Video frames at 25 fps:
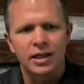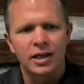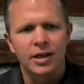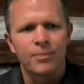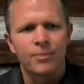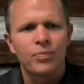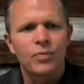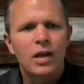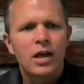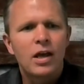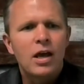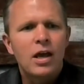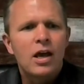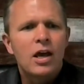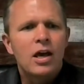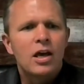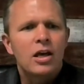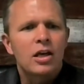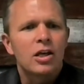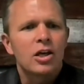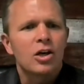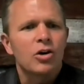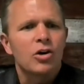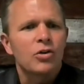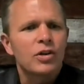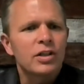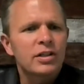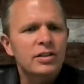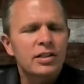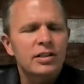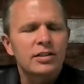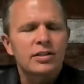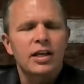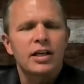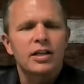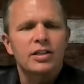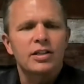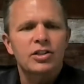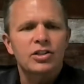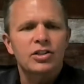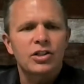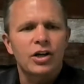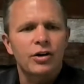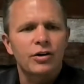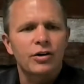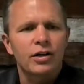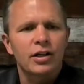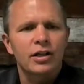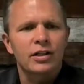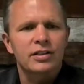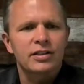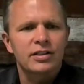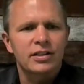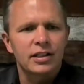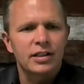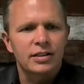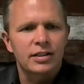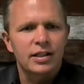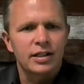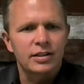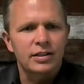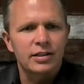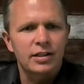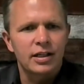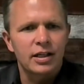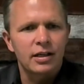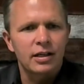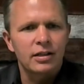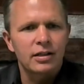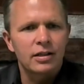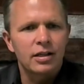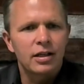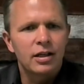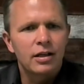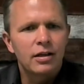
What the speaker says: And, this is a startling statistic,